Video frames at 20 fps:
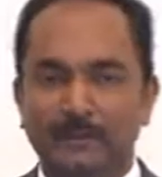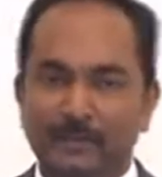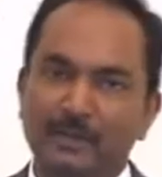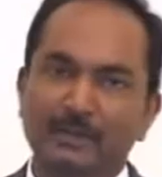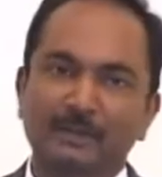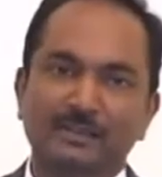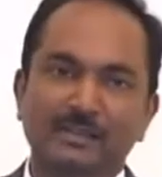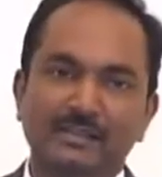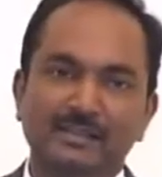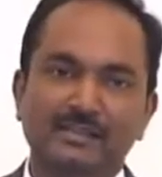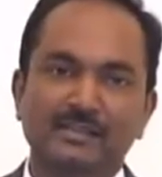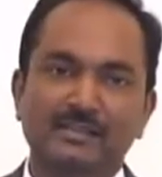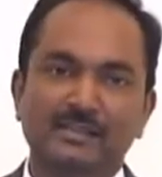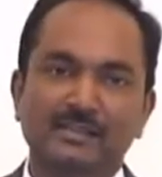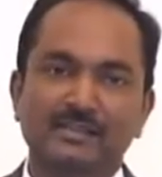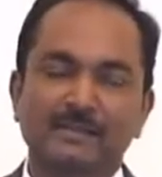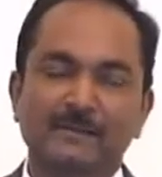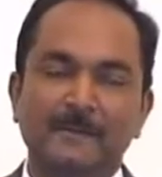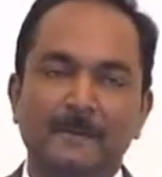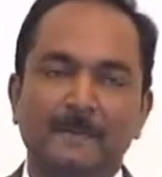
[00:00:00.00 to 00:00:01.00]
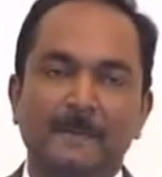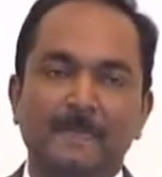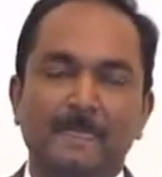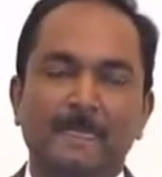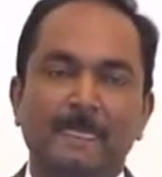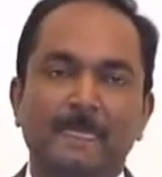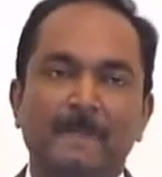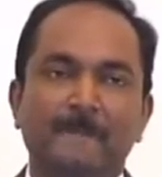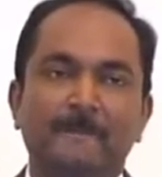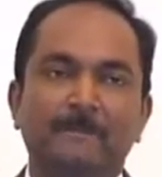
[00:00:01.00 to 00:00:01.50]
able to listen,
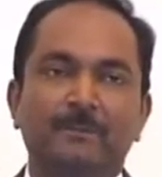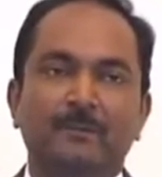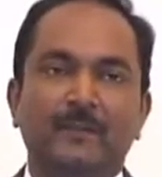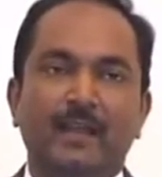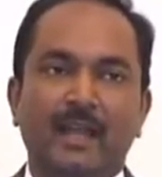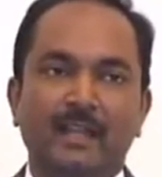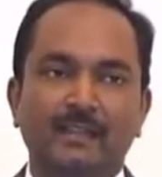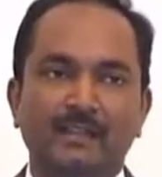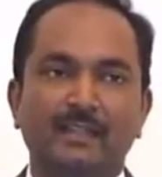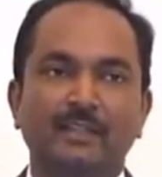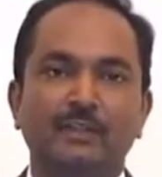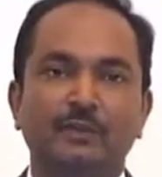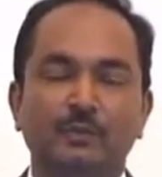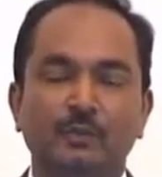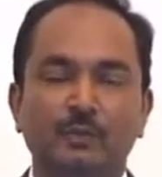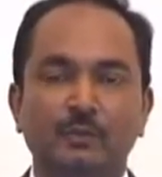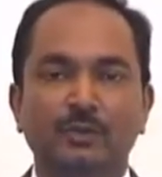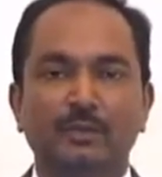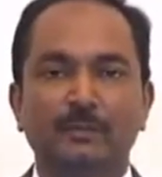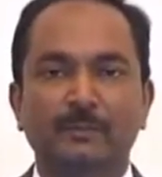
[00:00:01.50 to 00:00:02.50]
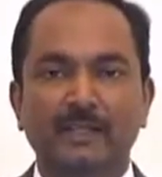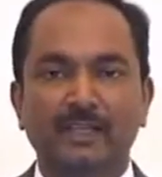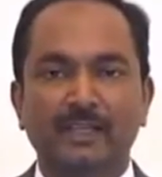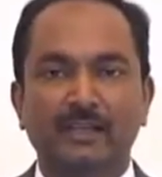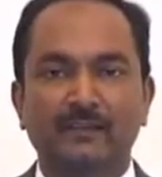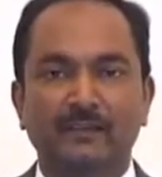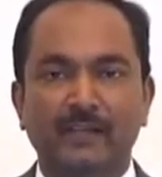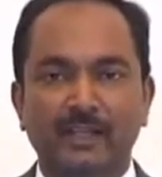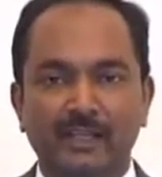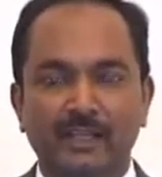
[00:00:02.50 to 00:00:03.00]
I think you will
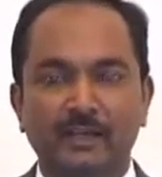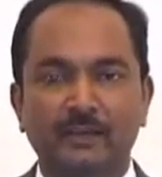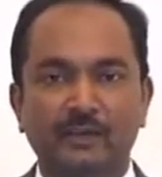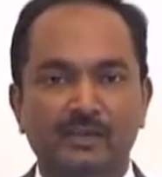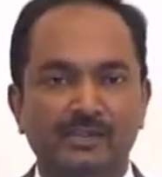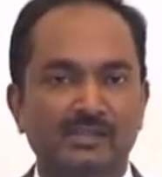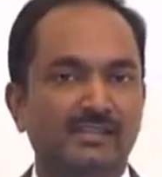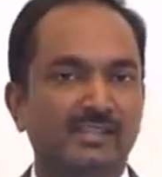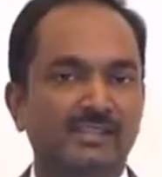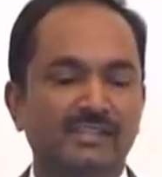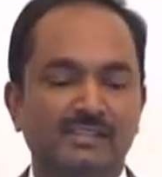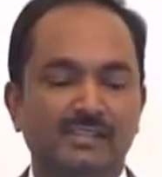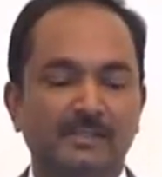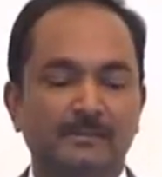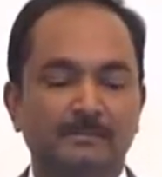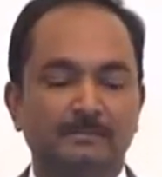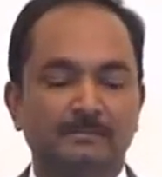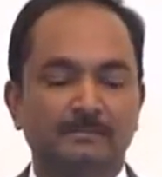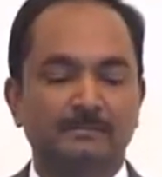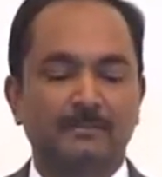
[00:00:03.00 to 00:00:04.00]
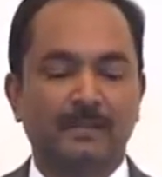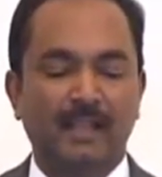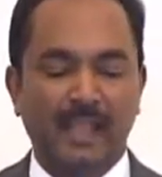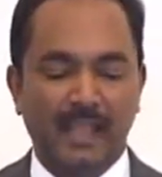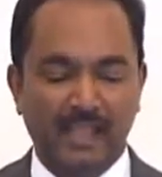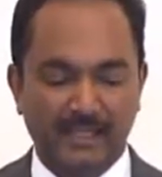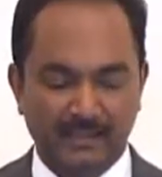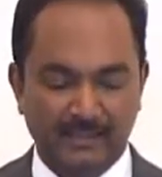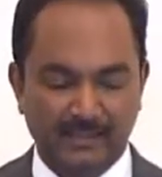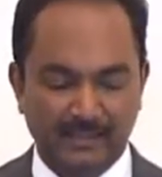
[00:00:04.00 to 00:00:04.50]
be a very good system
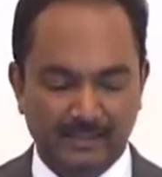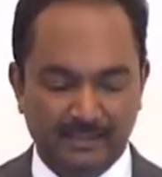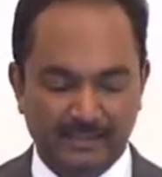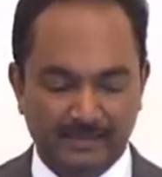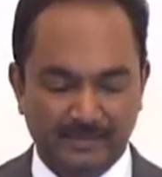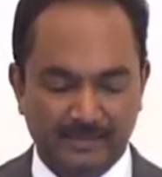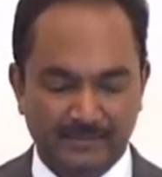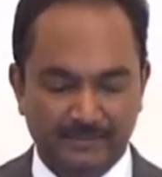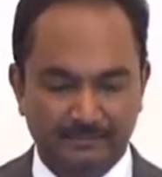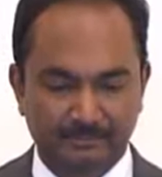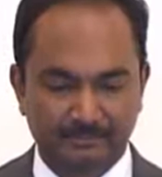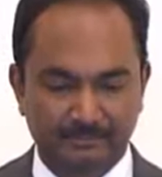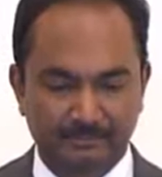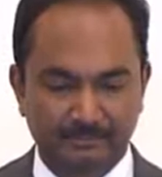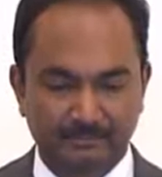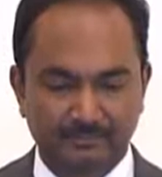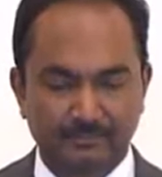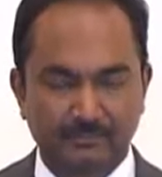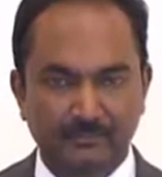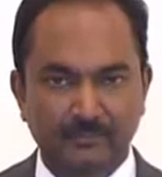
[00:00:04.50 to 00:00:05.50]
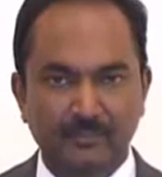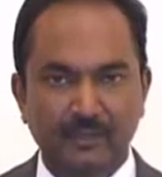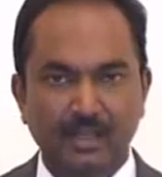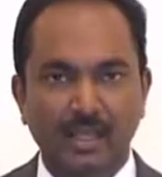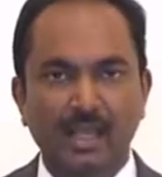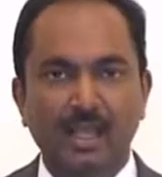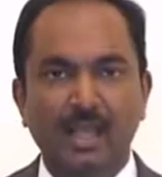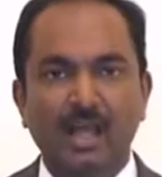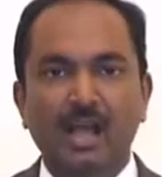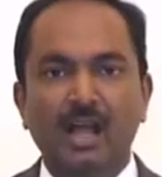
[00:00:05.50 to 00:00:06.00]
analyst.
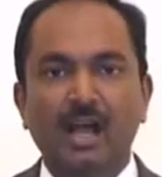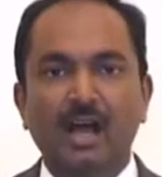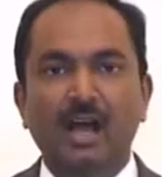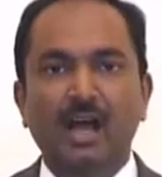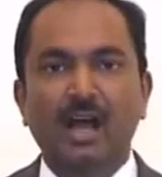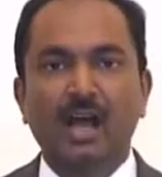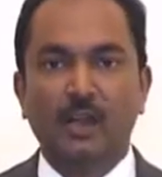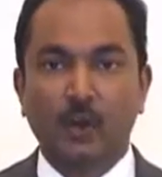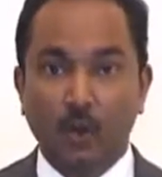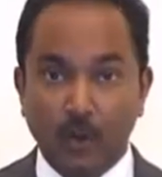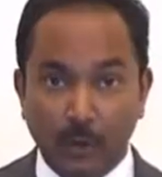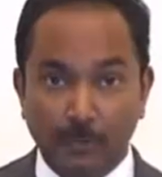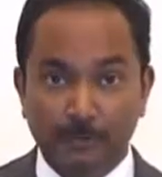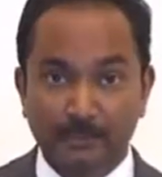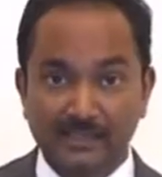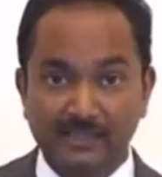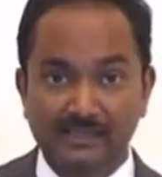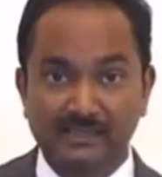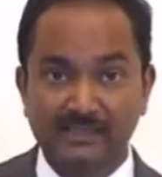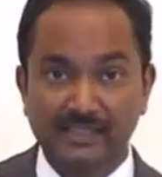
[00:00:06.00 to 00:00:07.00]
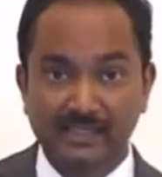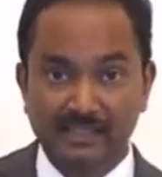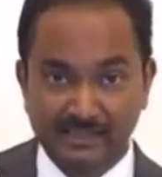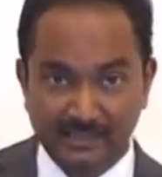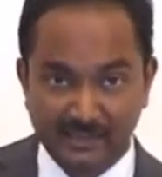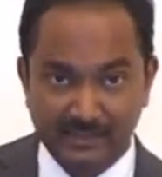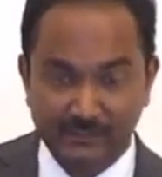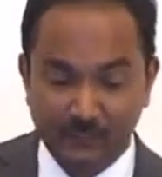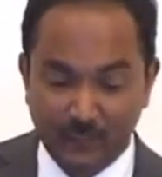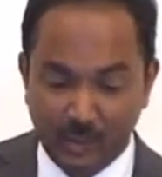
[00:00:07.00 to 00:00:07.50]
I hope this
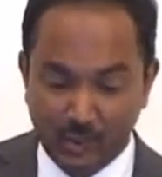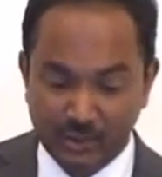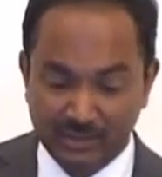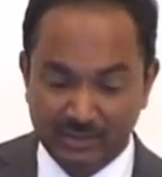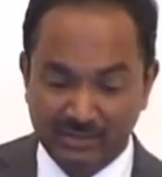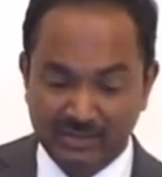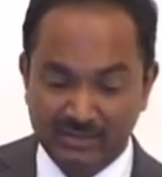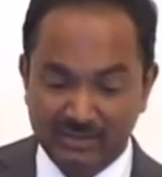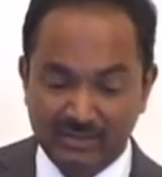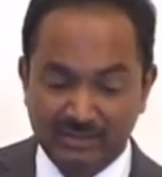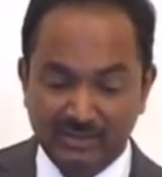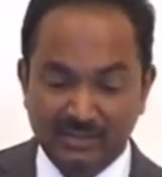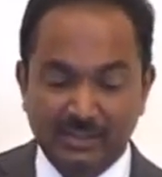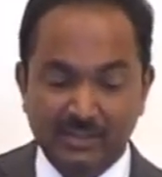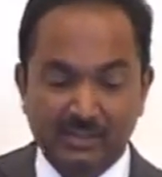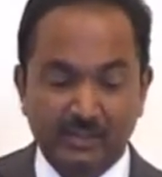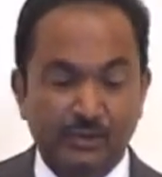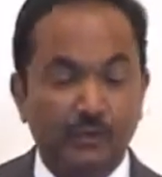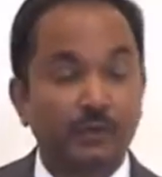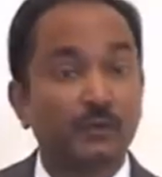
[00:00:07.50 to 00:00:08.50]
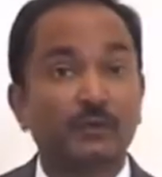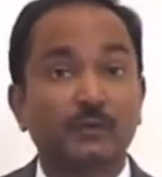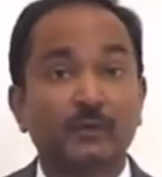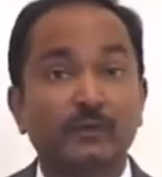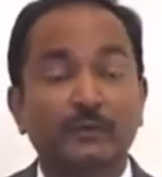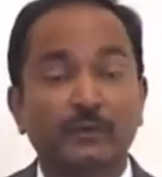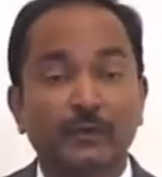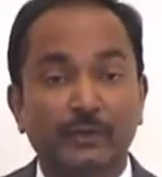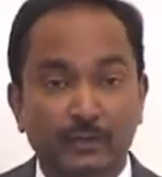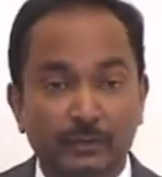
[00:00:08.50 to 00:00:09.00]
session was
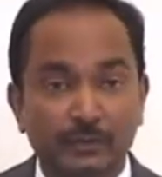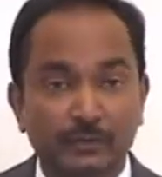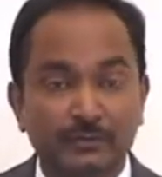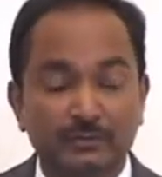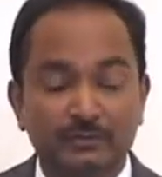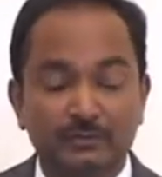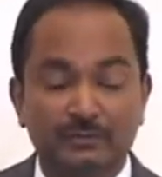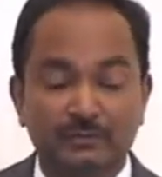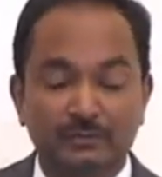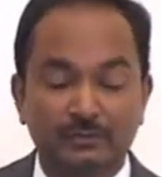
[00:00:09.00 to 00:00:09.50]
useful for you,